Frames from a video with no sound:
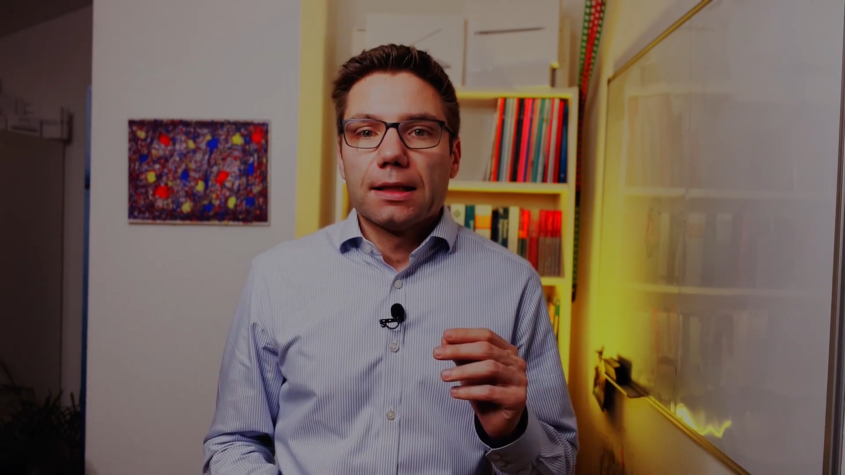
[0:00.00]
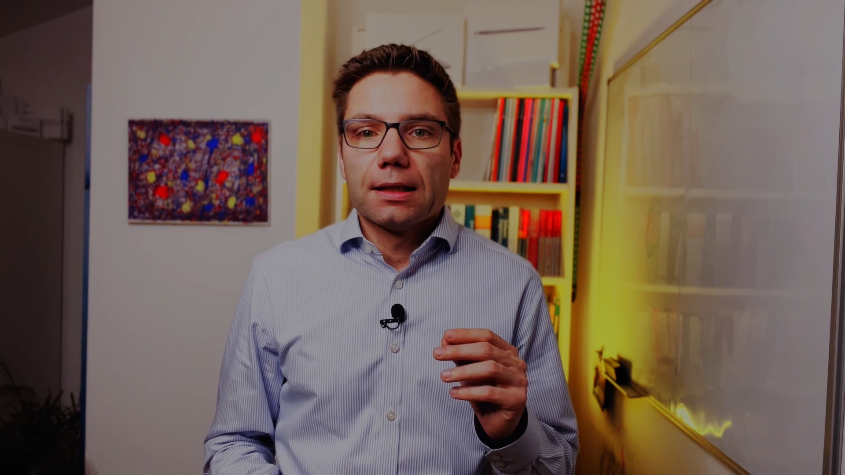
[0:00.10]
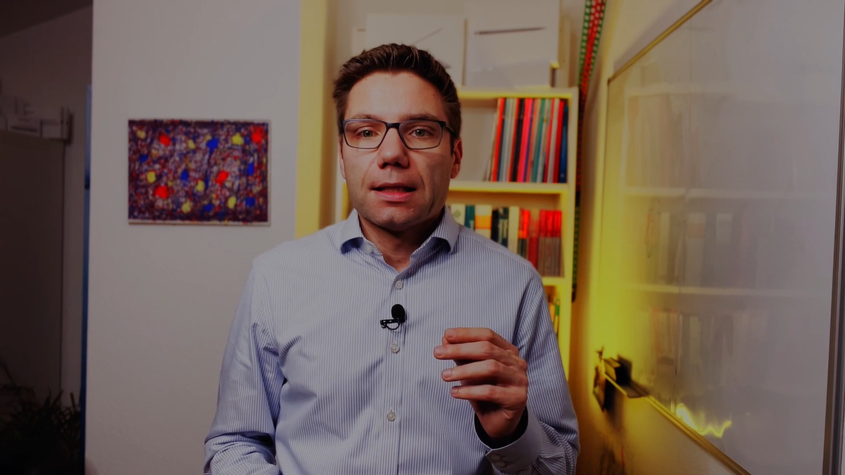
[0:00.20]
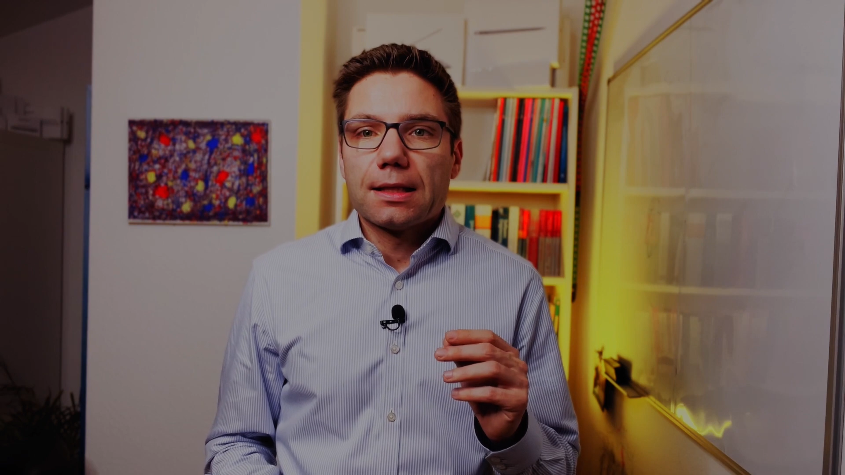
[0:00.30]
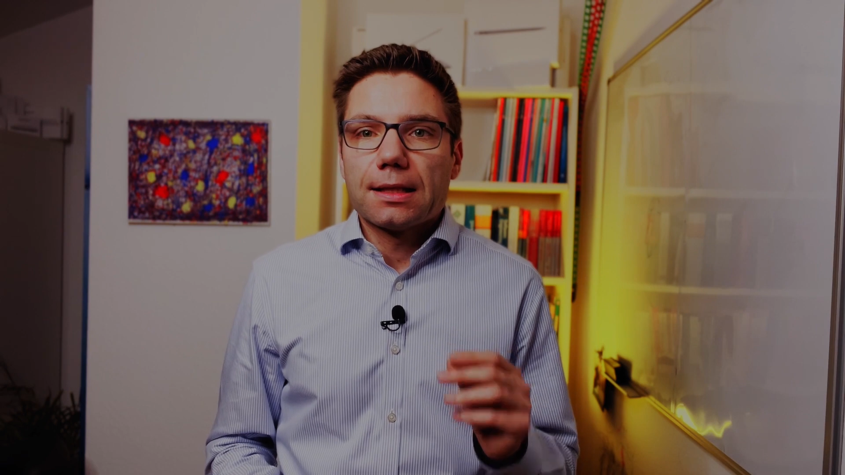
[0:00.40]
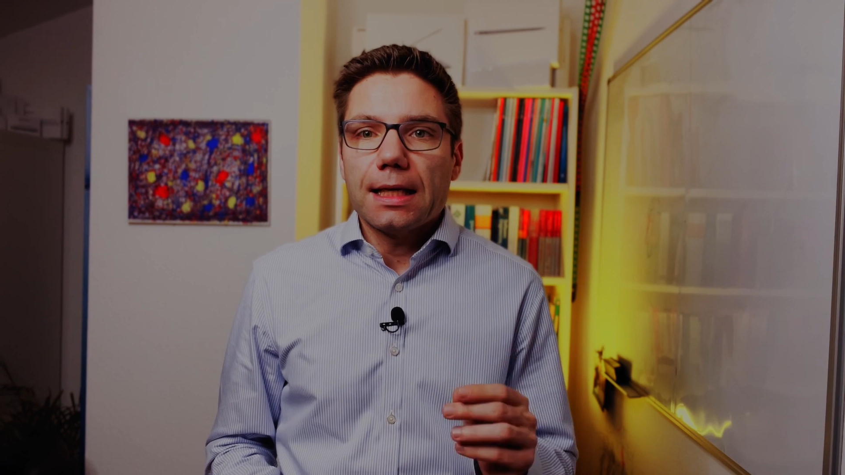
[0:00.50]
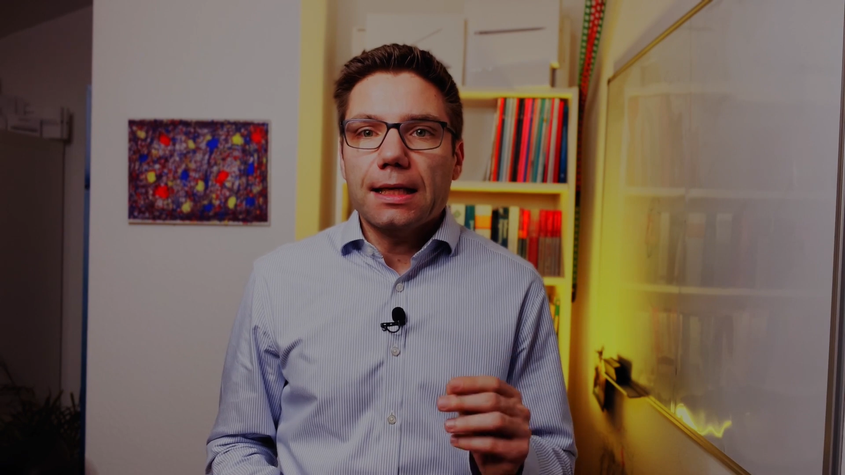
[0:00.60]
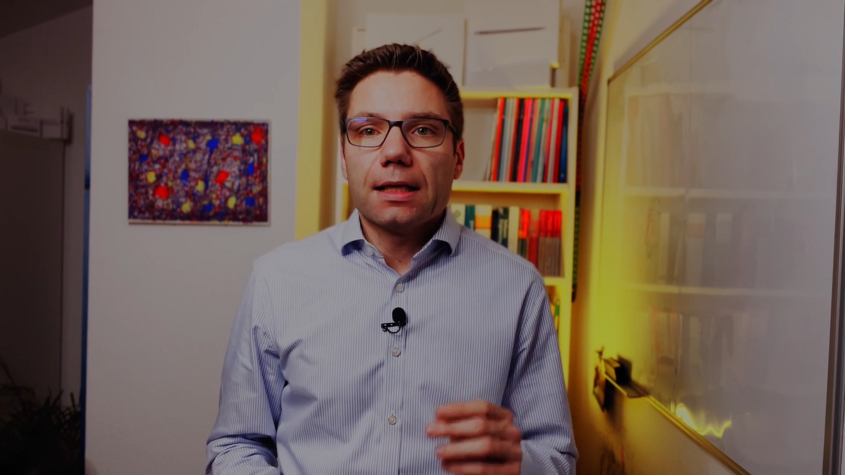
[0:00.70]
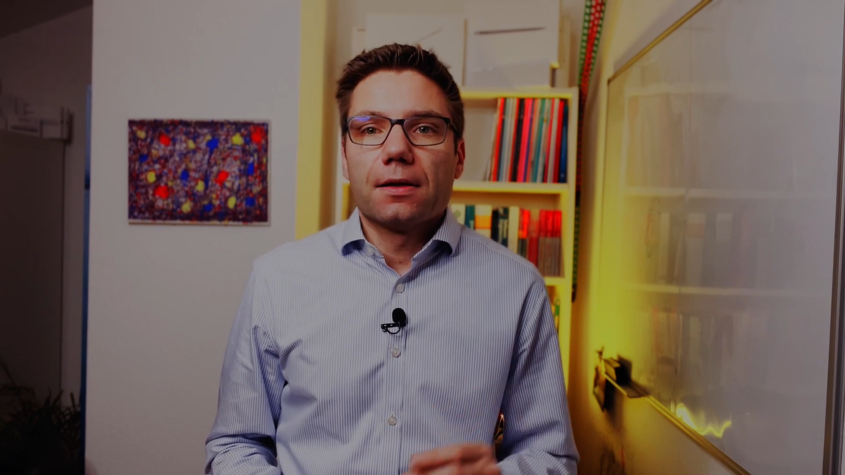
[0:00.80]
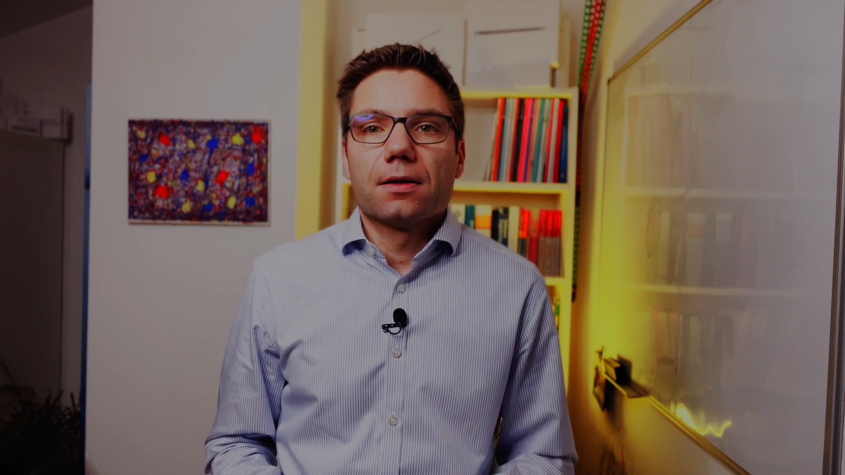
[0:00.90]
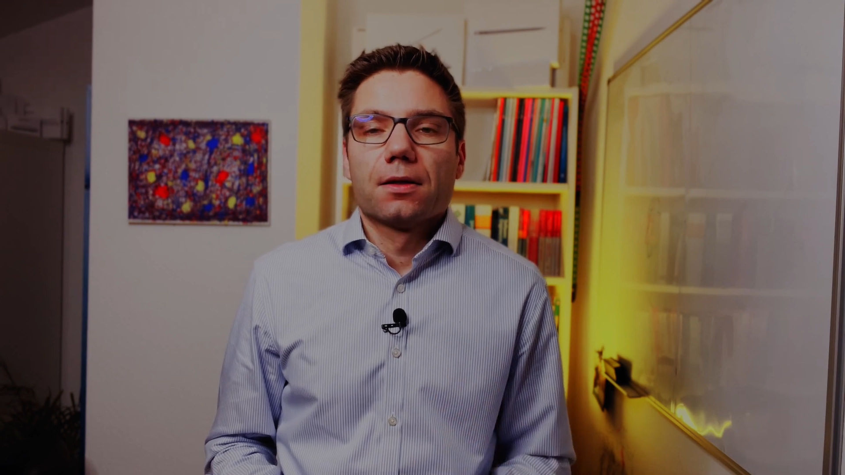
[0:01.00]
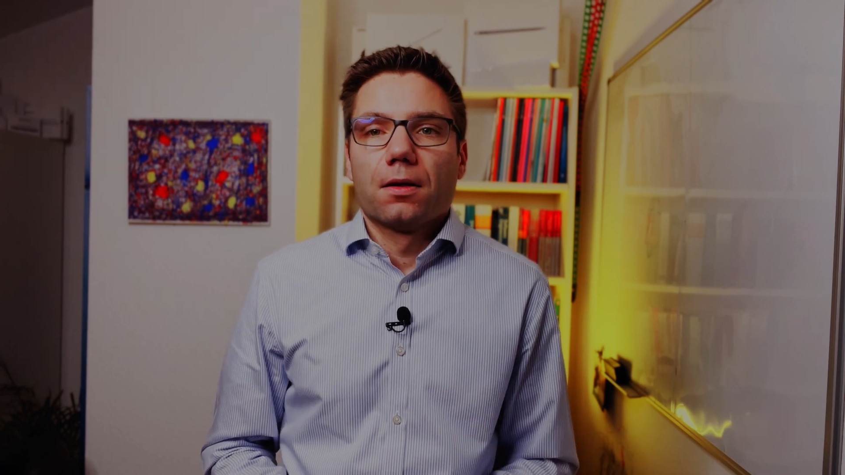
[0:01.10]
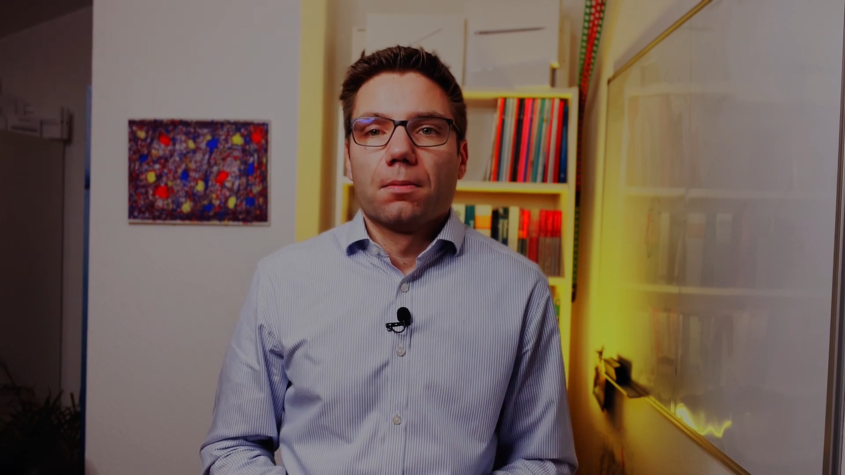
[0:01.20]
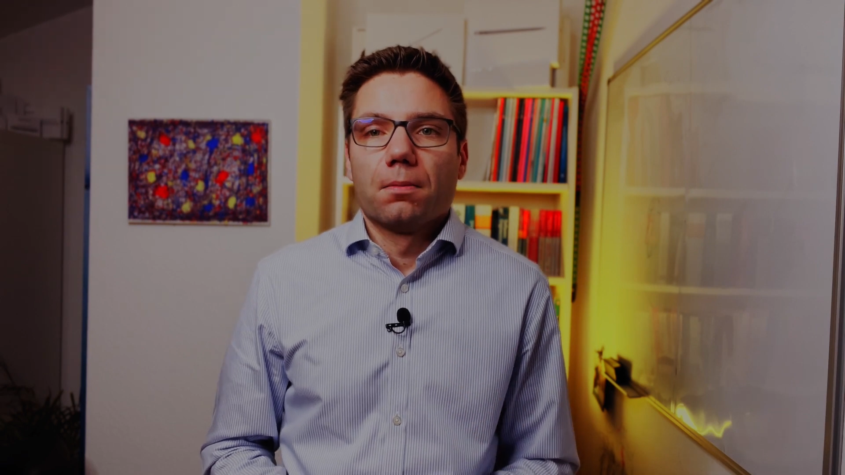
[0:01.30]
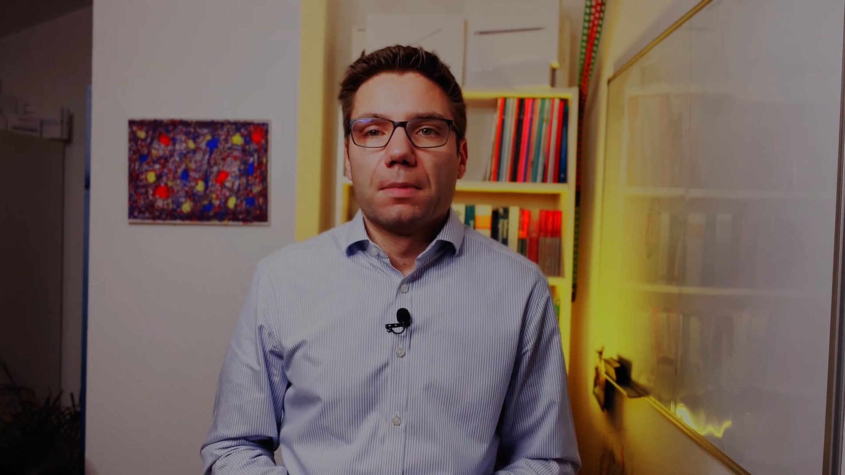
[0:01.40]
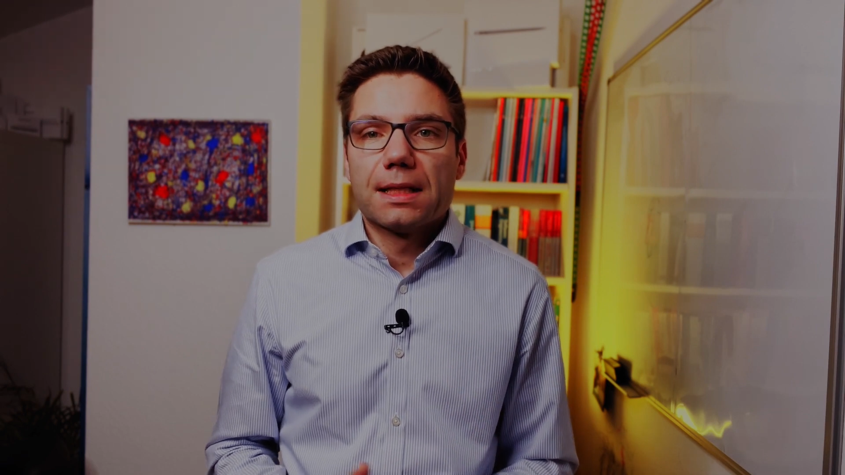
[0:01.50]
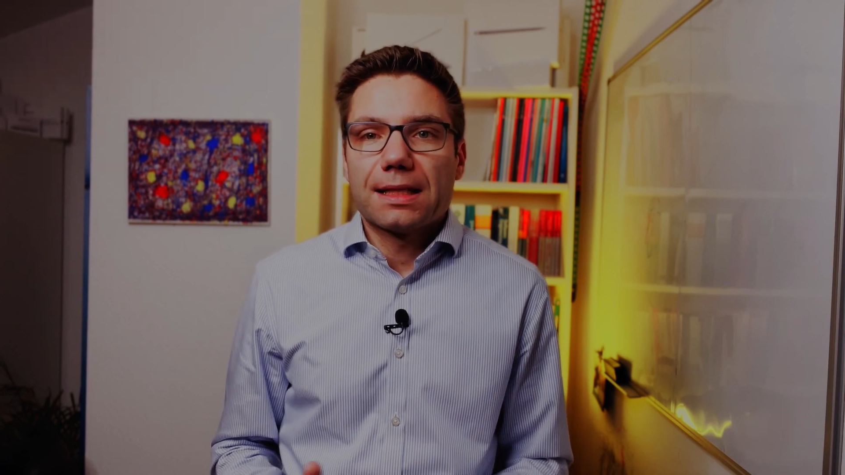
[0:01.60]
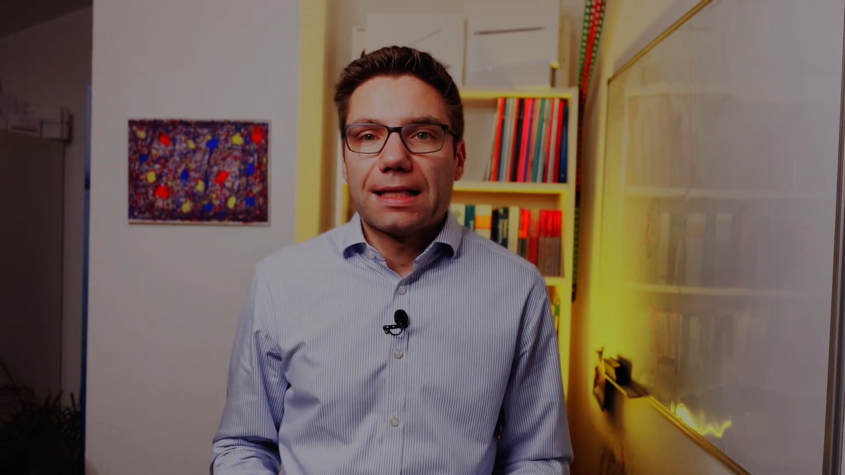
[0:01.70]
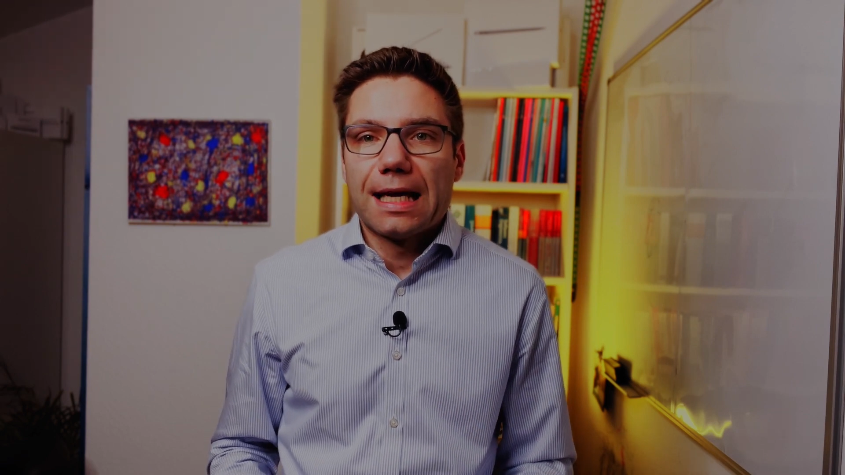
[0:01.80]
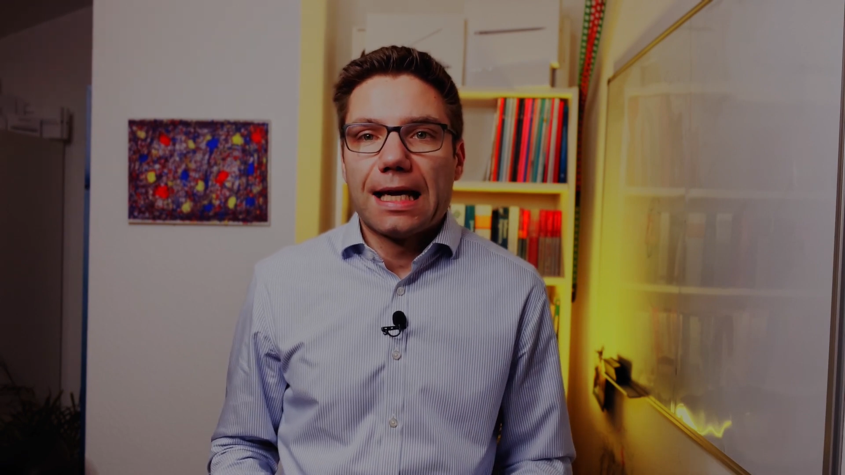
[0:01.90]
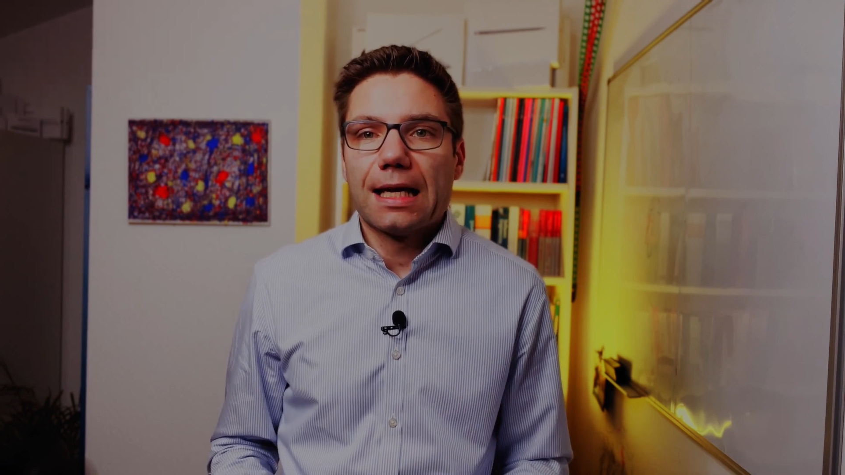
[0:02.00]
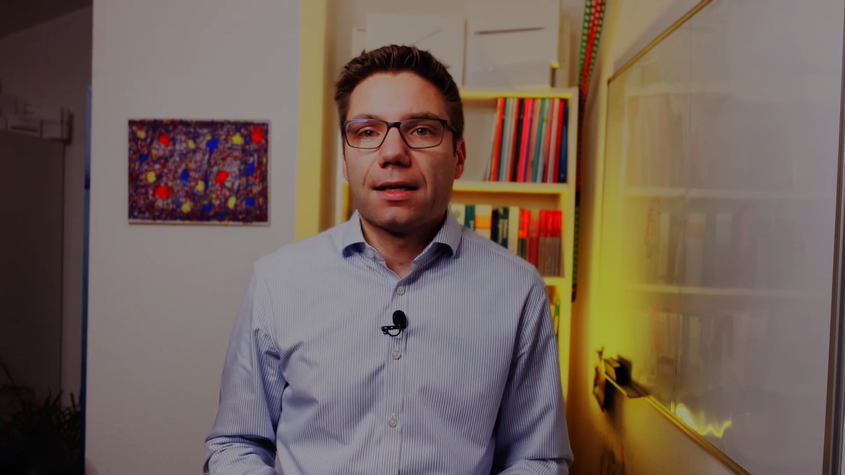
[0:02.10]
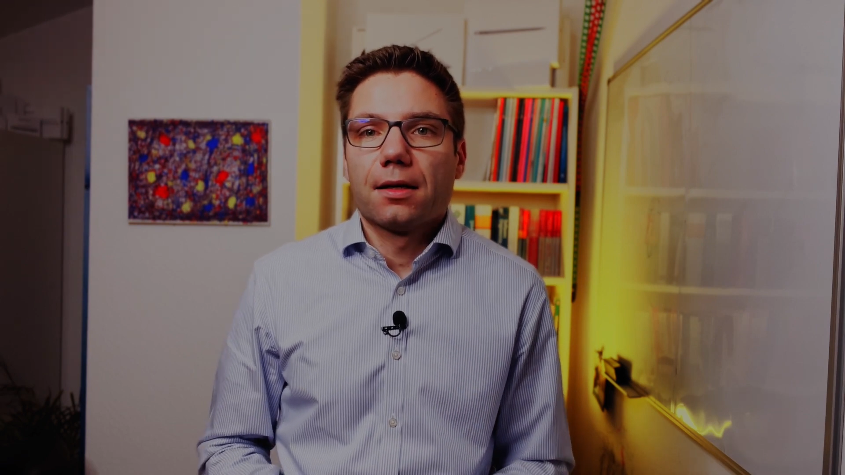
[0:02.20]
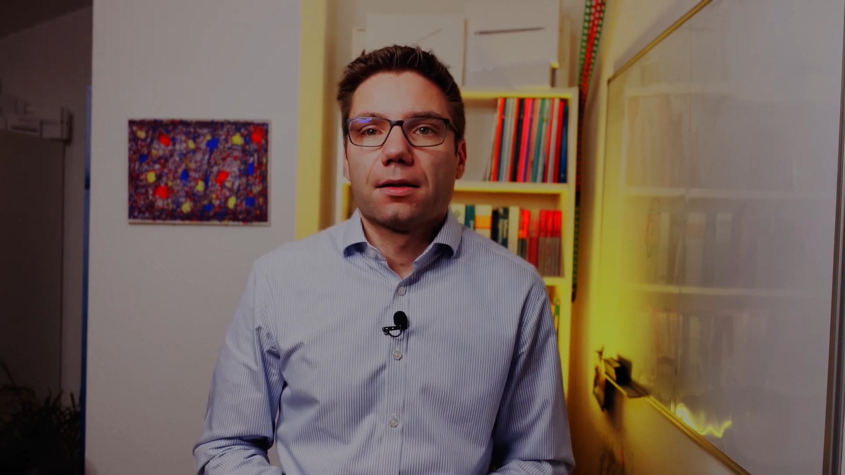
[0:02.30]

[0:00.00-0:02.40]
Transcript: The second mistake